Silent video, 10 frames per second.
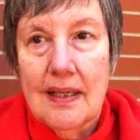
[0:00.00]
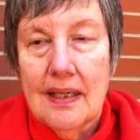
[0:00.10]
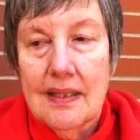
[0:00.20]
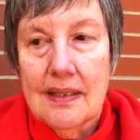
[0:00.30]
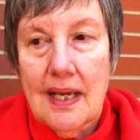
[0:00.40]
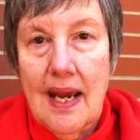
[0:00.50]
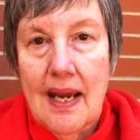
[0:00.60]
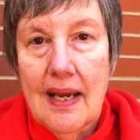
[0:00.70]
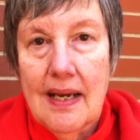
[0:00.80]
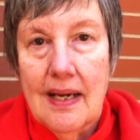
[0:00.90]
is
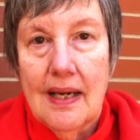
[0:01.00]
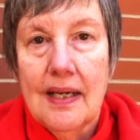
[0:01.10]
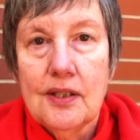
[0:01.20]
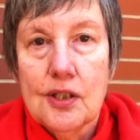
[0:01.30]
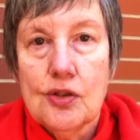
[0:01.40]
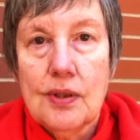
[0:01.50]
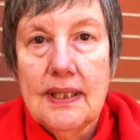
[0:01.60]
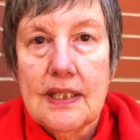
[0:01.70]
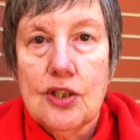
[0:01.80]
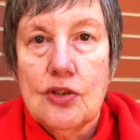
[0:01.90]
a industry
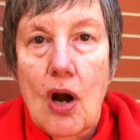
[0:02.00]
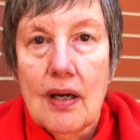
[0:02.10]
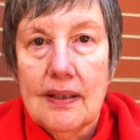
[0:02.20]
that's not